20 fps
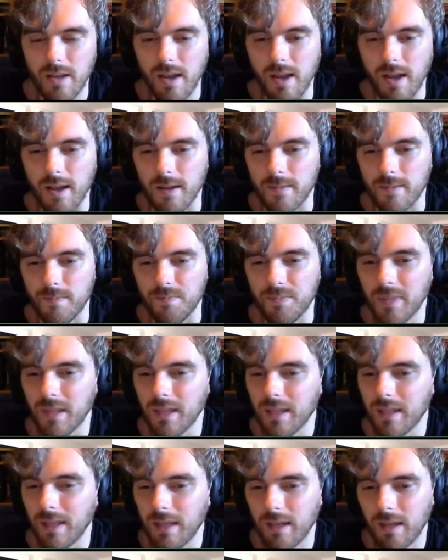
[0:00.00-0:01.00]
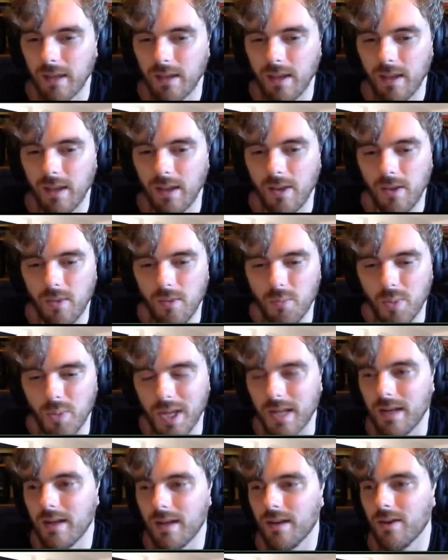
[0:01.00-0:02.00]

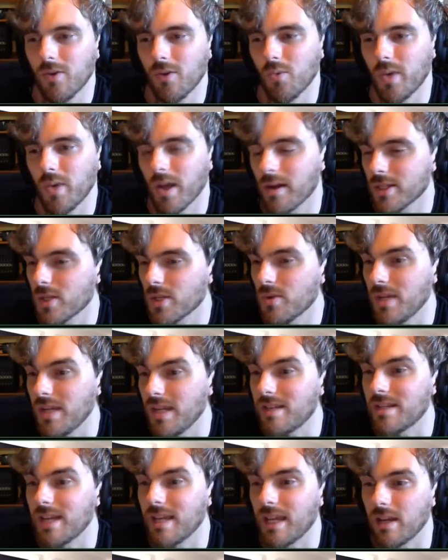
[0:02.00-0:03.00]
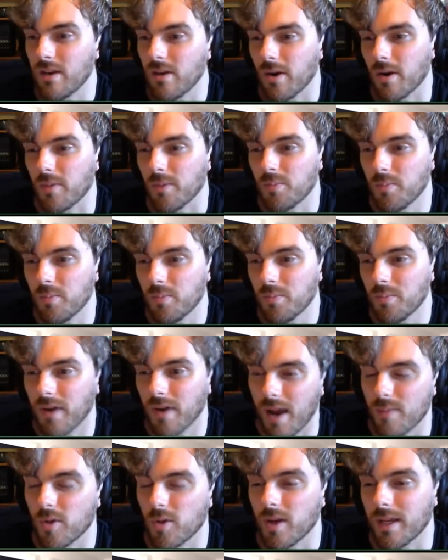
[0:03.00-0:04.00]
But we also need to hit our
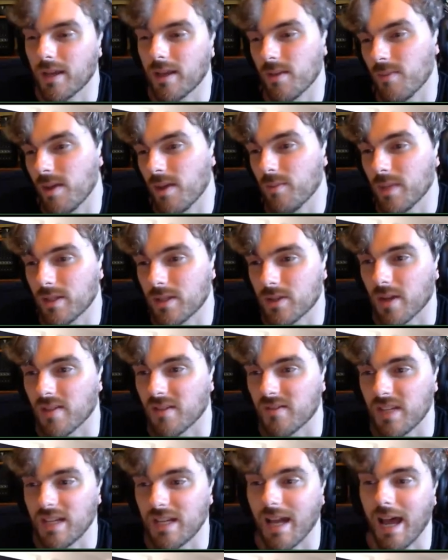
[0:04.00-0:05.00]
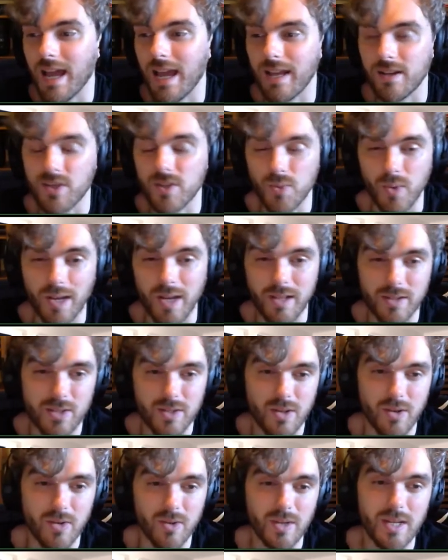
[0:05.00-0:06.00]
primary commitments on V9 as well.
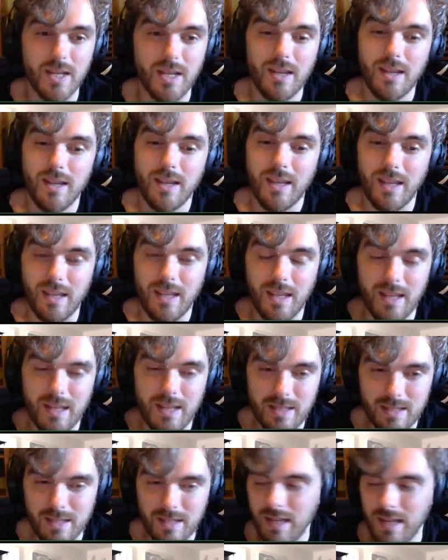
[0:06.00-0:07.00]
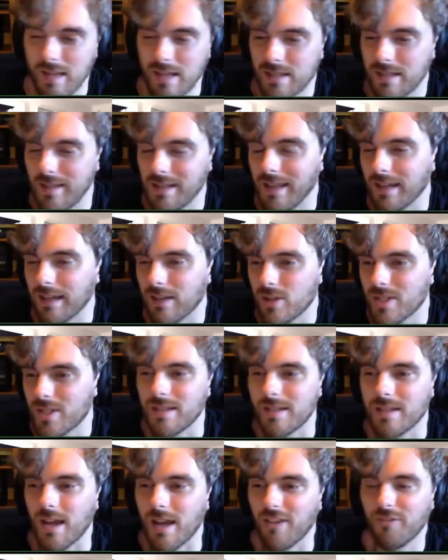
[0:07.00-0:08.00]
So it is like just a
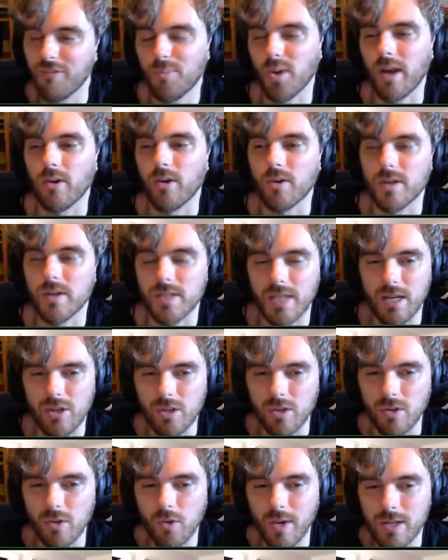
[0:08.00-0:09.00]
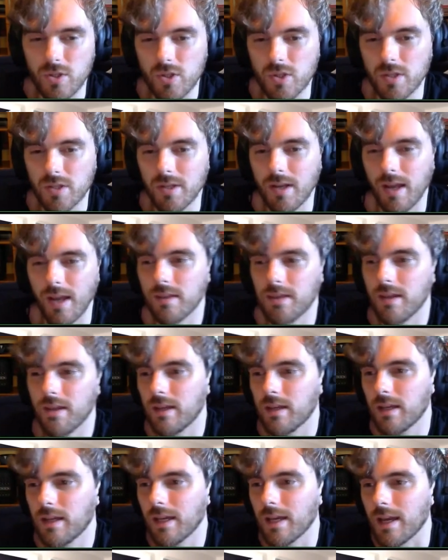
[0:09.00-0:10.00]
tough prioritization question, and I
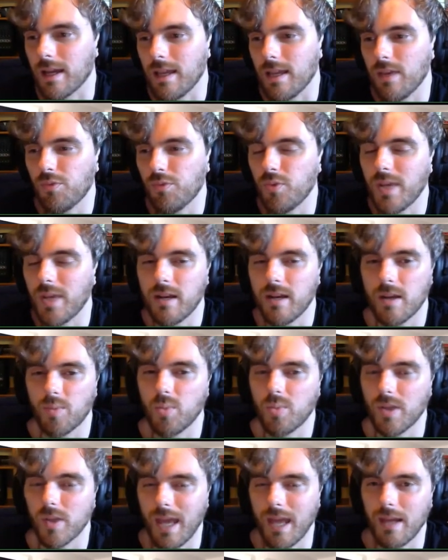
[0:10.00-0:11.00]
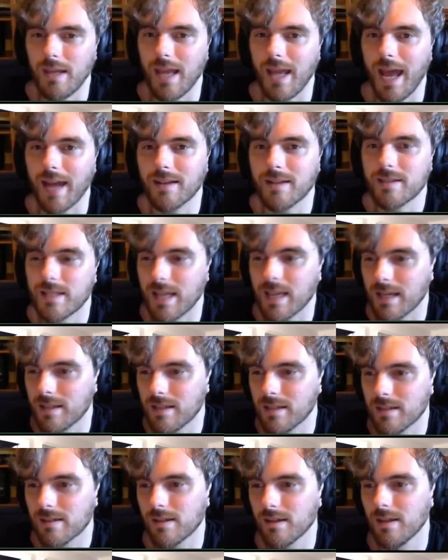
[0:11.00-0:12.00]
think if we end up with any
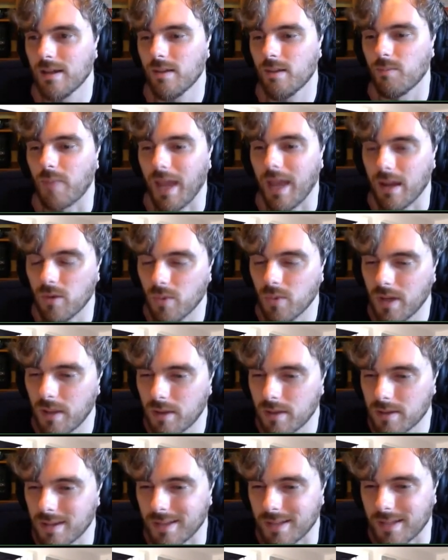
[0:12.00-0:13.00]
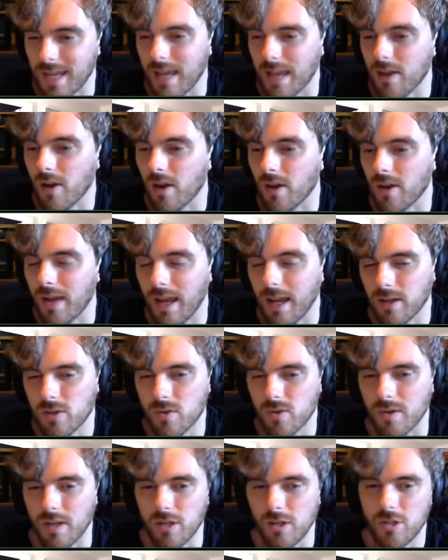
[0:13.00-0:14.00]
excess bandwidth to take on
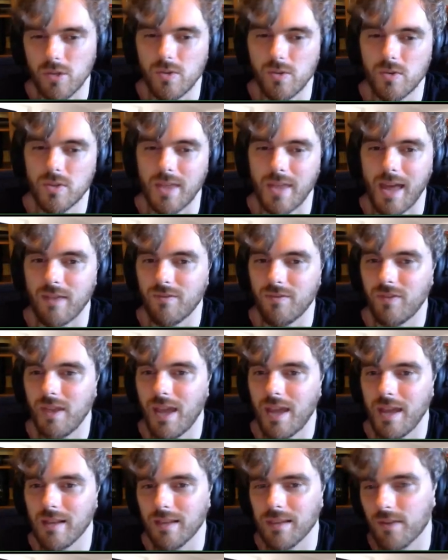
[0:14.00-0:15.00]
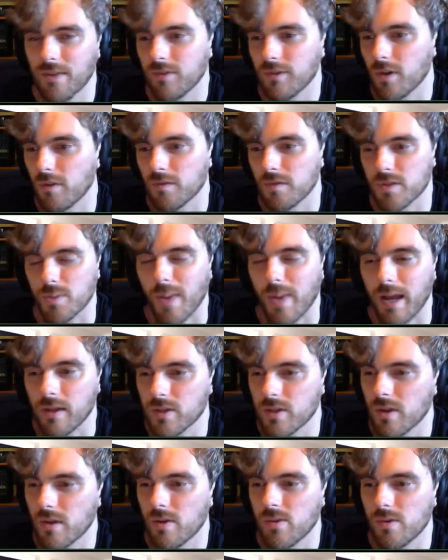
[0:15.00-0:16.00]
extra issues, that V8 leftovers
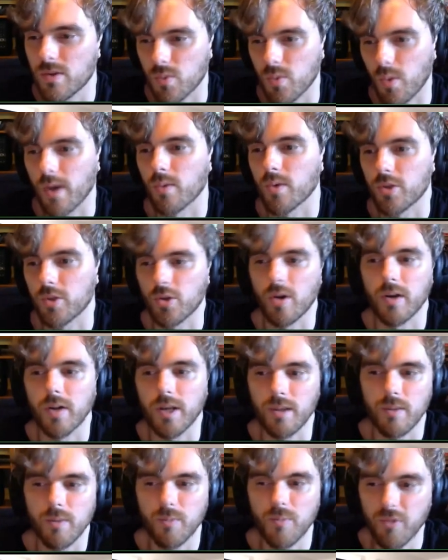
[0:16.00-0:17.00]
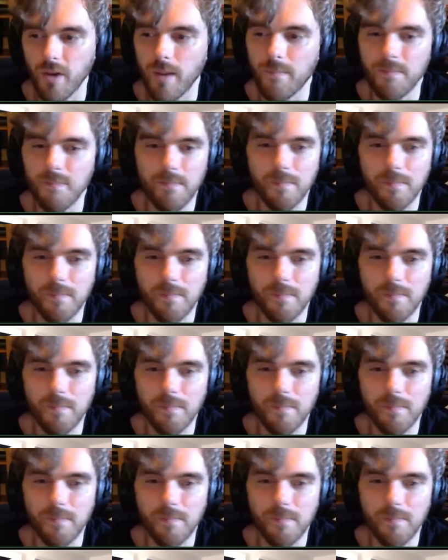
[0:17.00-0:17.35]
milestone is where we're drawing them from.